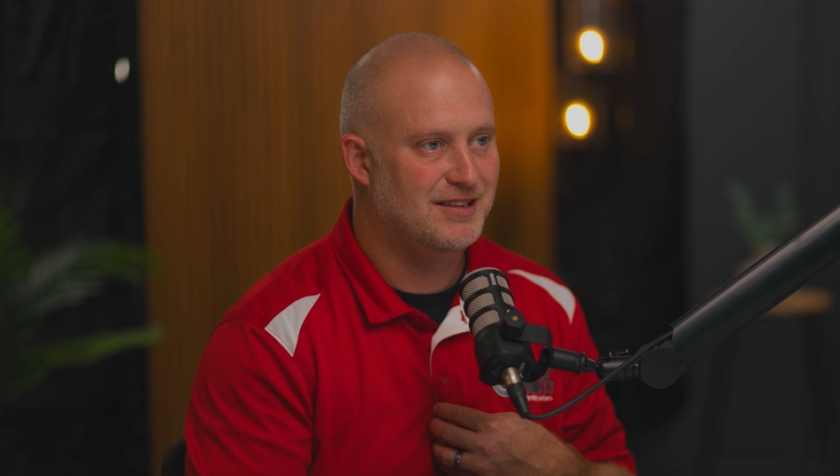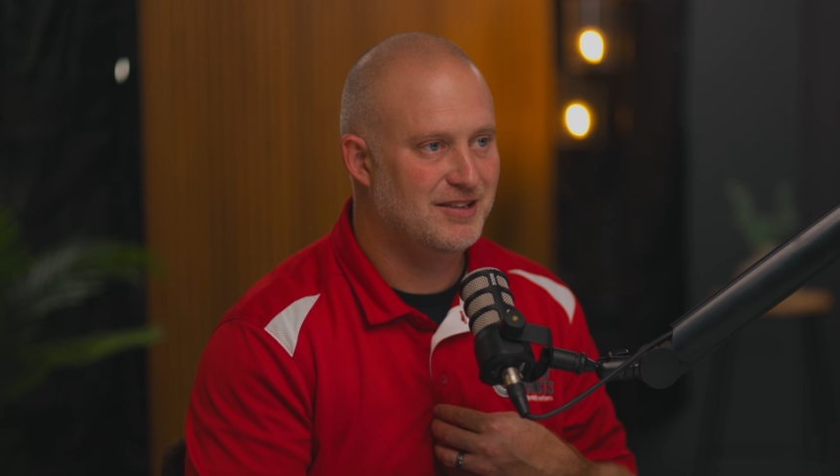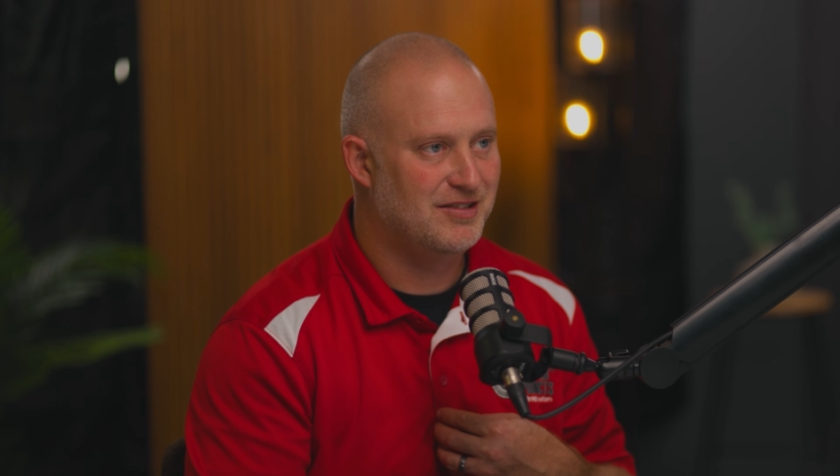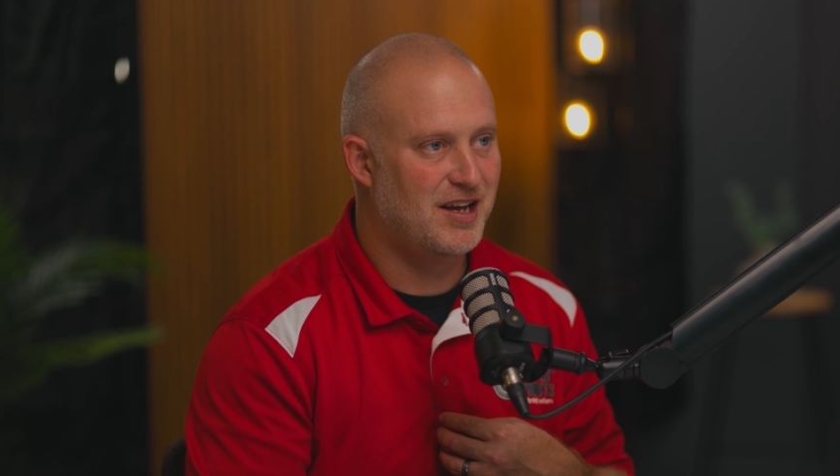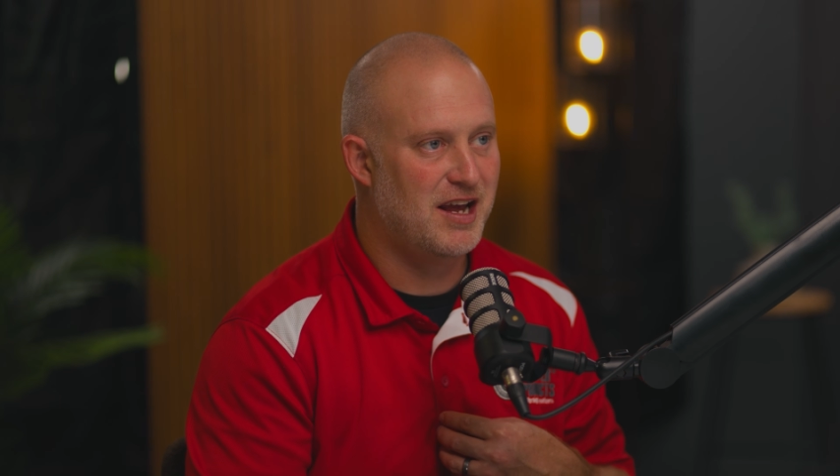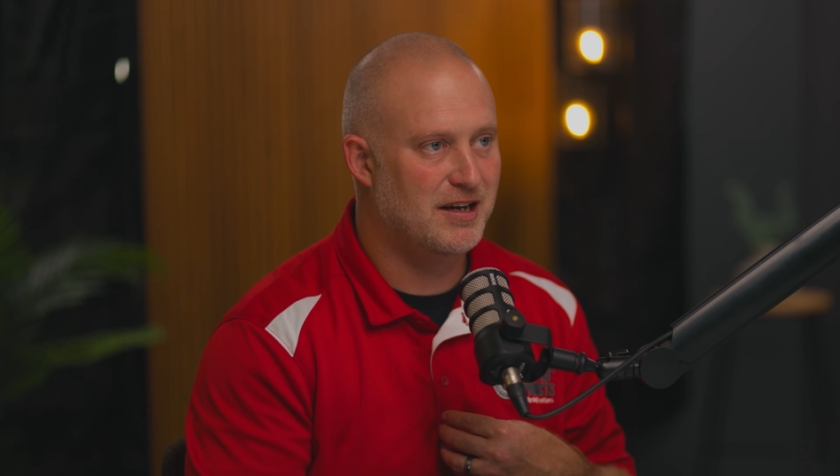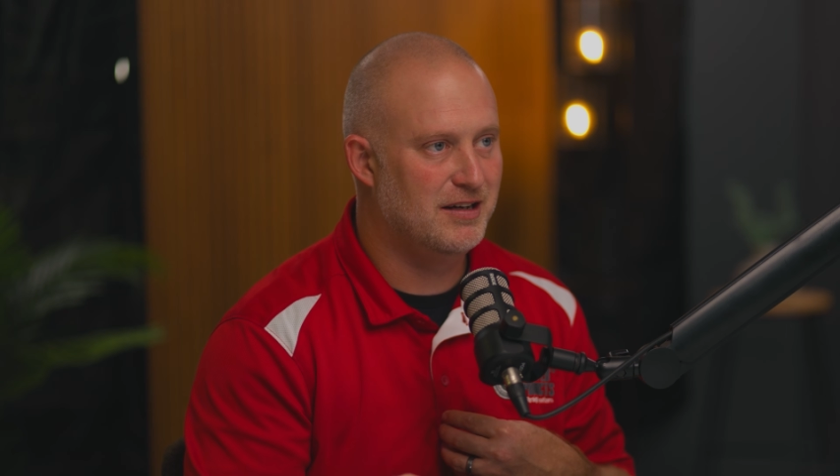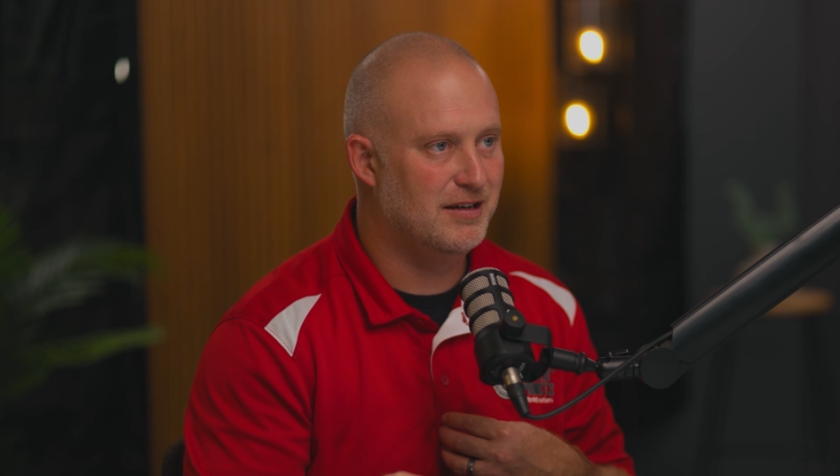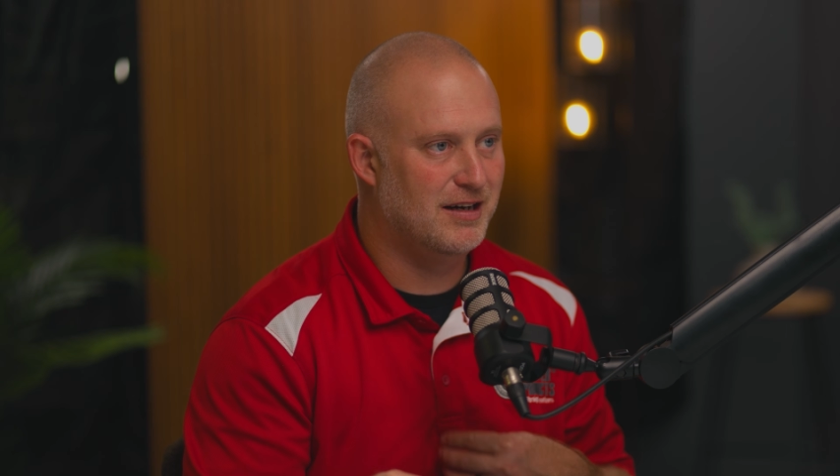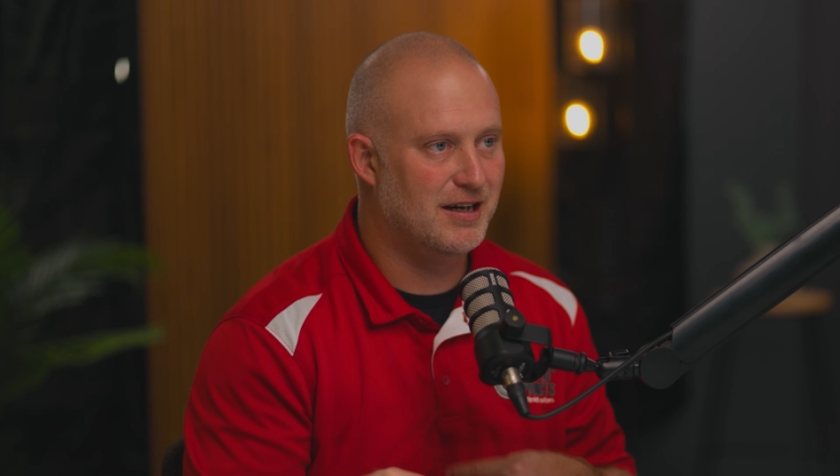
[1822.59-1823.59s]

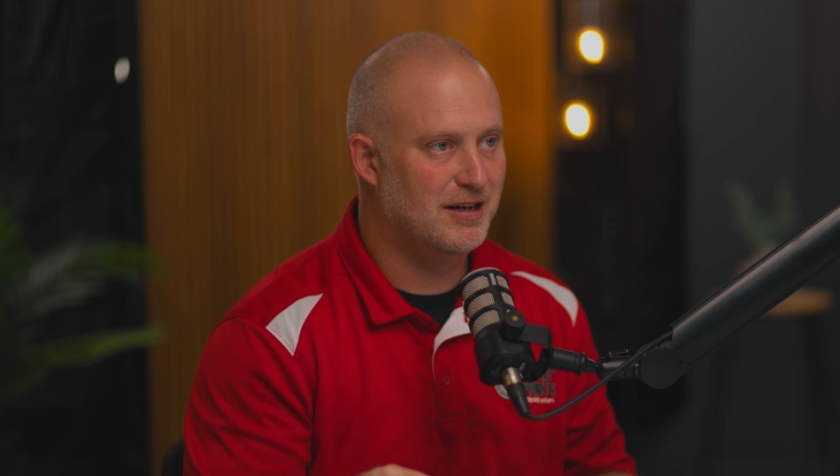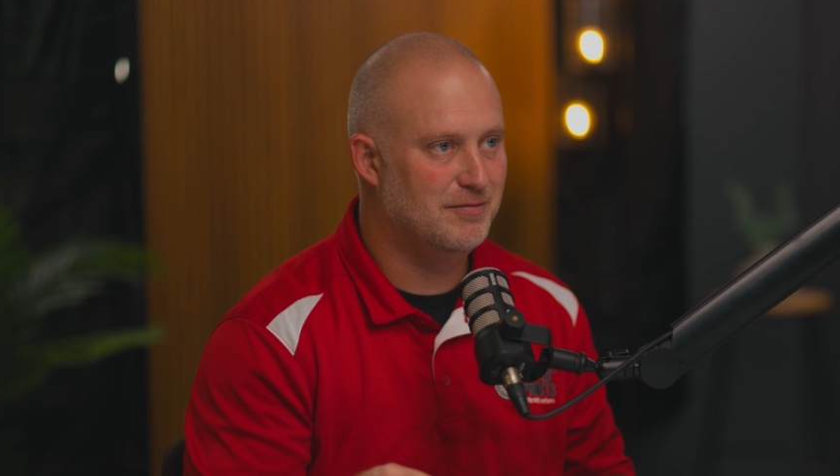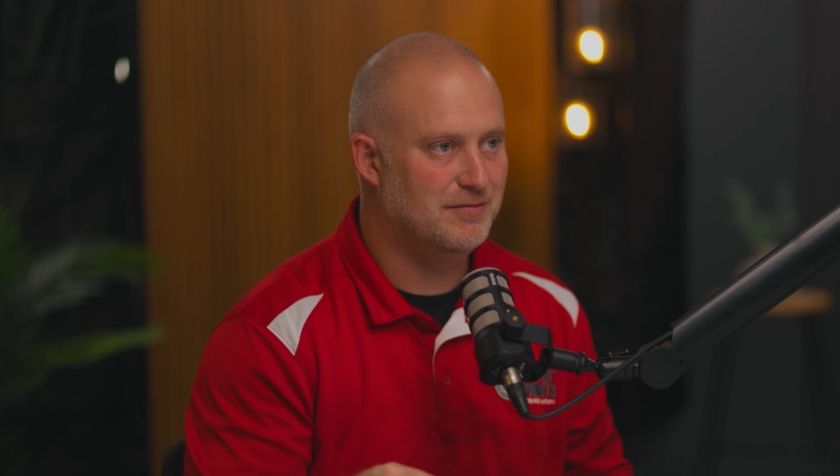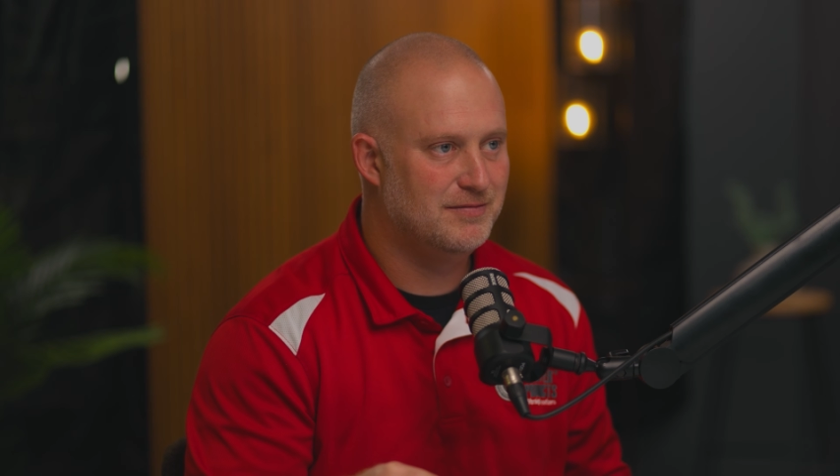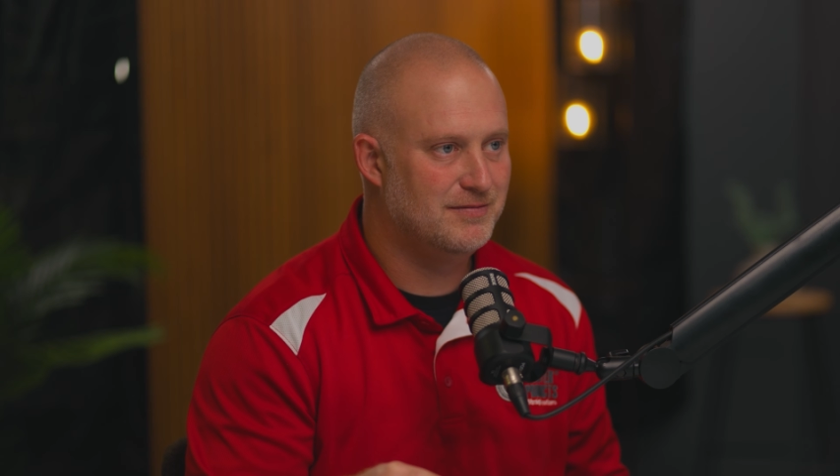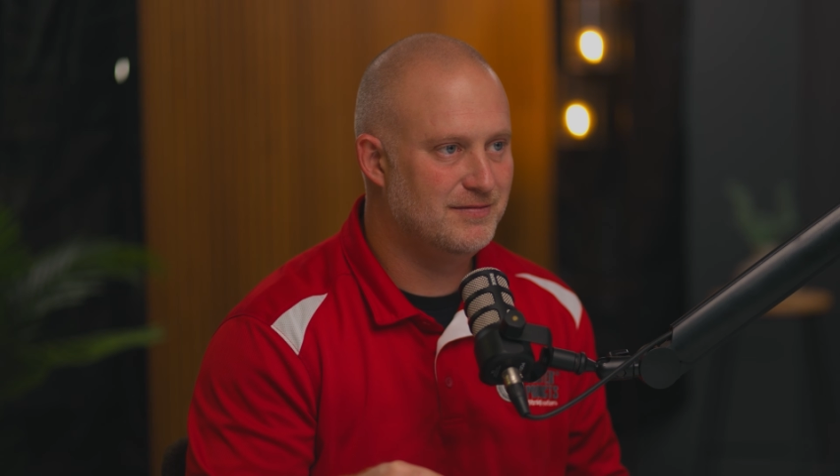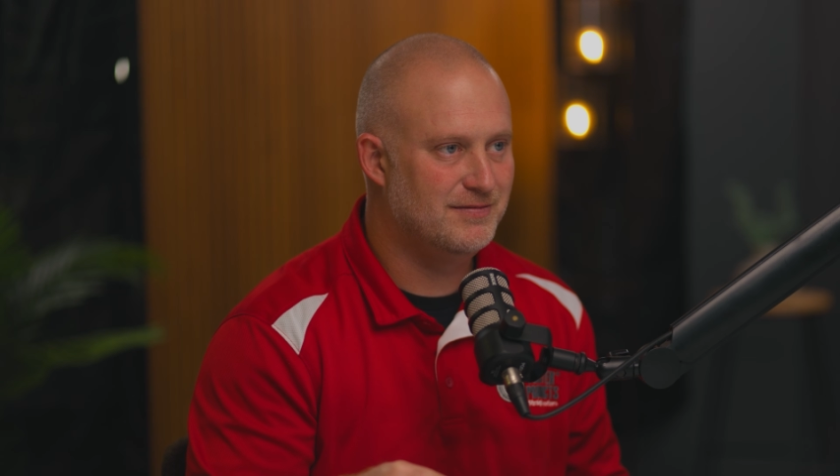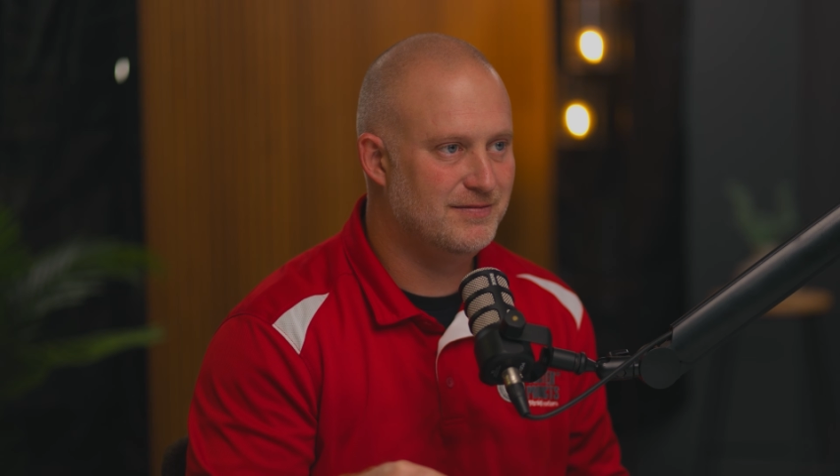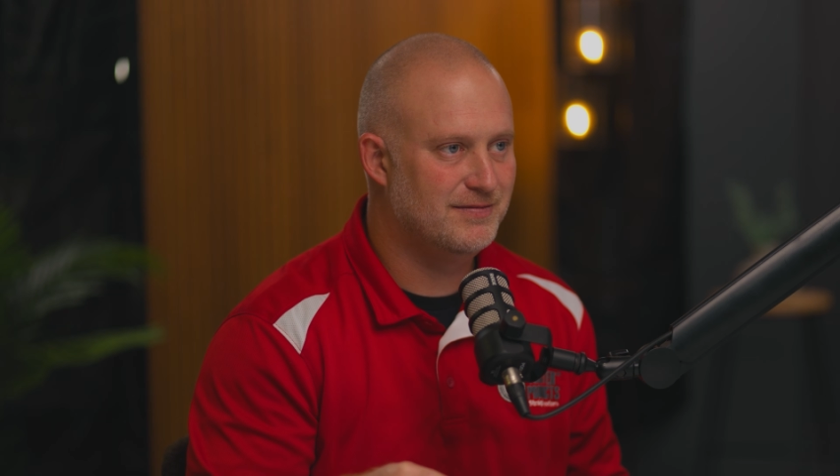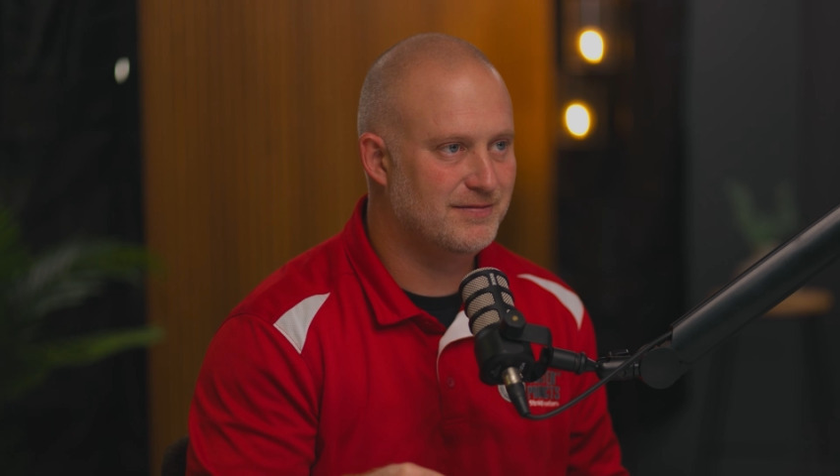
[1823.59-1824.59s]
saying,
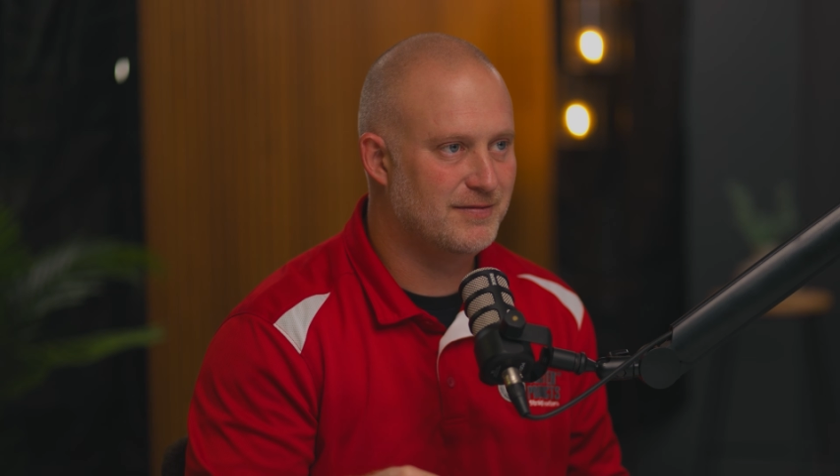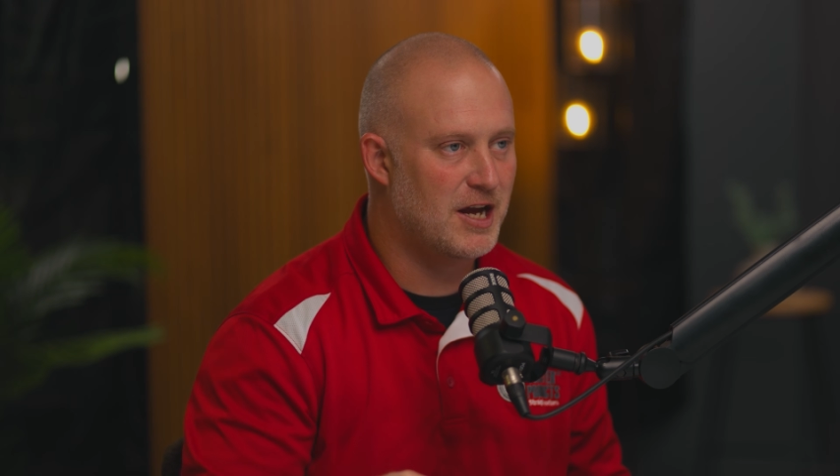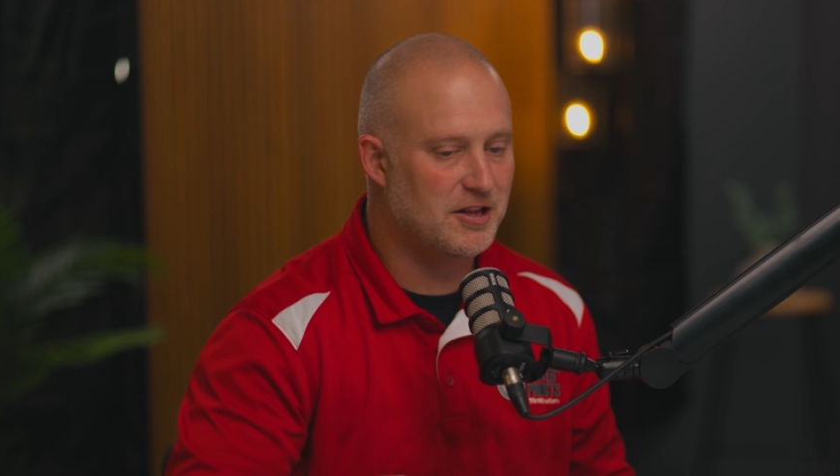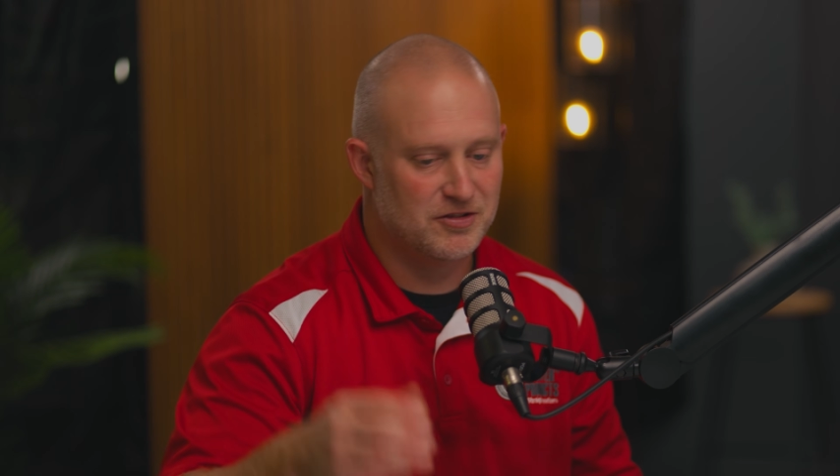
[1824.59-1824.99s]
hey,